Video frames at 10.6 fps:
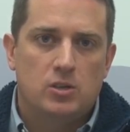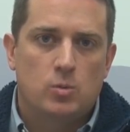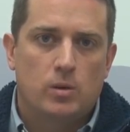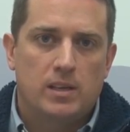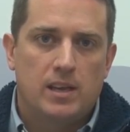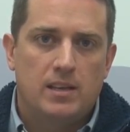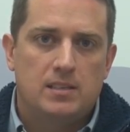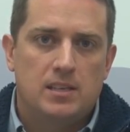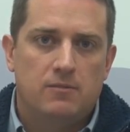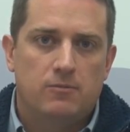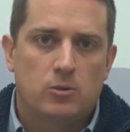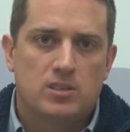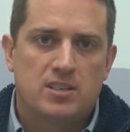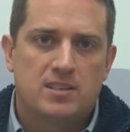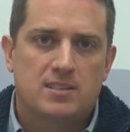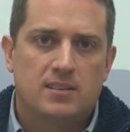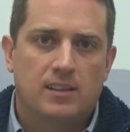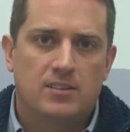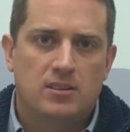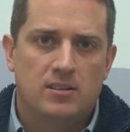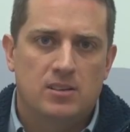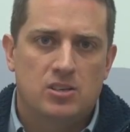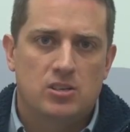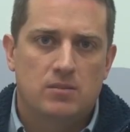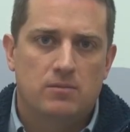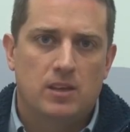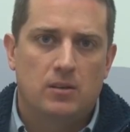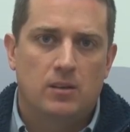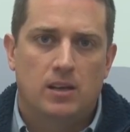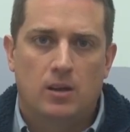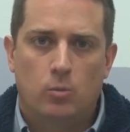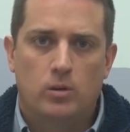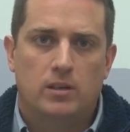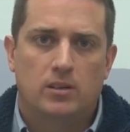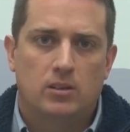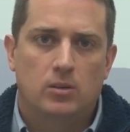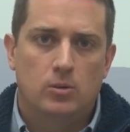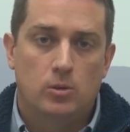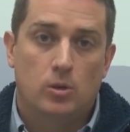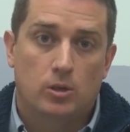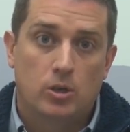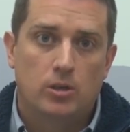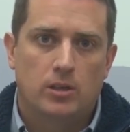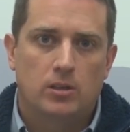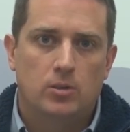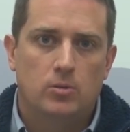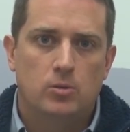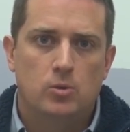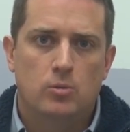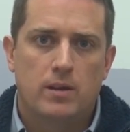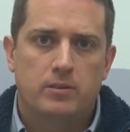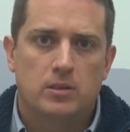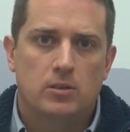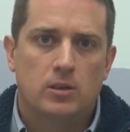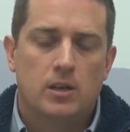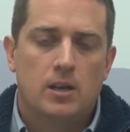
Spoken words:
2018 for a citizen-led initiative that would include or could include new revenue.